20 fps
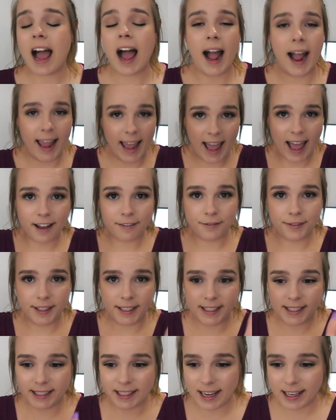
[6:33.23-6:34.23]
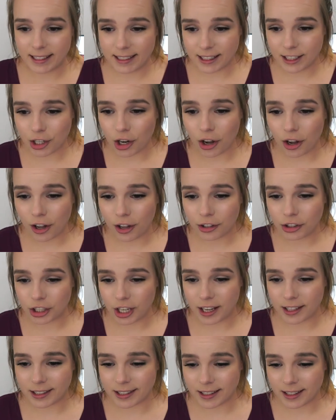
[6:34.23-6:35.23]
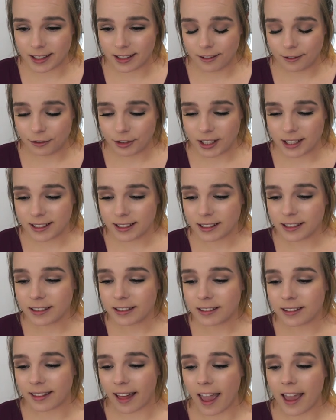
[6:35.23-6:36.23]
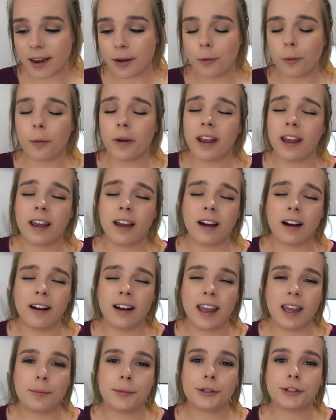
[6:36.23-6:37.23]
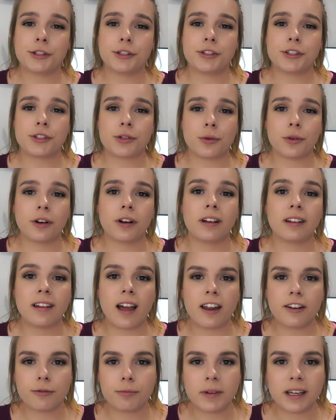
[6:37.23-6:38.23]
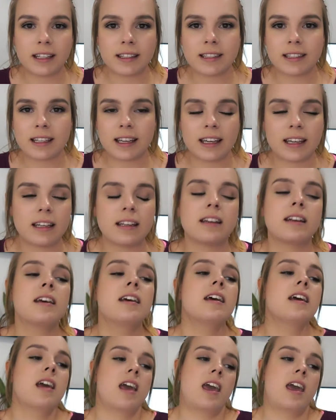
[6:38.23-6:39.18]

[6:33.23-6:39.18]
I have this nice tall chest freezer that we are able to store a lot of meats in